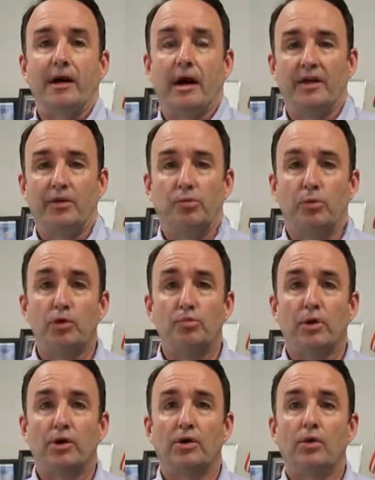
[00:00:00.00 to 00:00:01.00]
on your
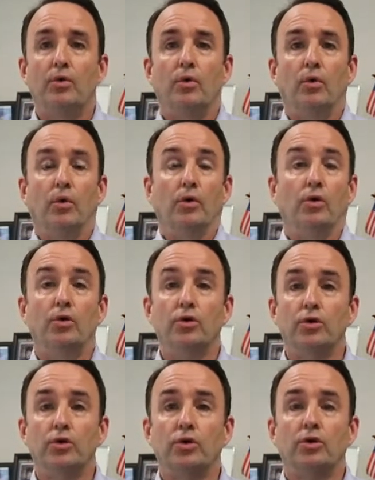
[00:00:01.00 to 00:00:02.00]
Bloomberg or
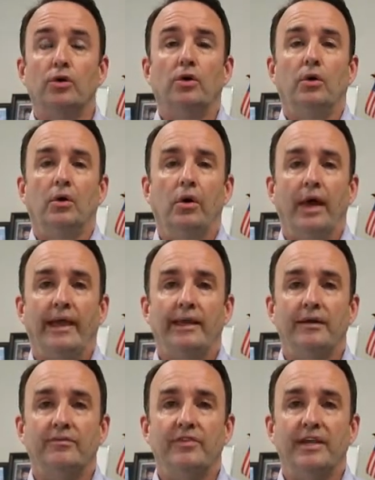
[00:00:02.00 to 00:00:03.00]
Google or
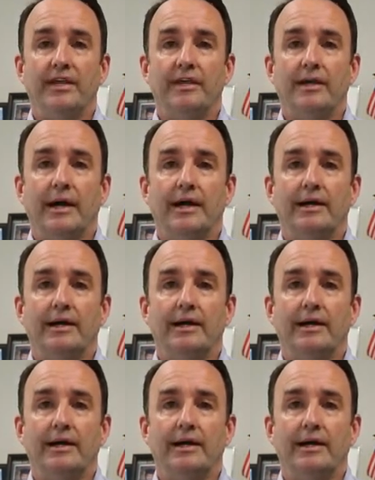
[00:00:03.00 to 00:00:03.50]
any of the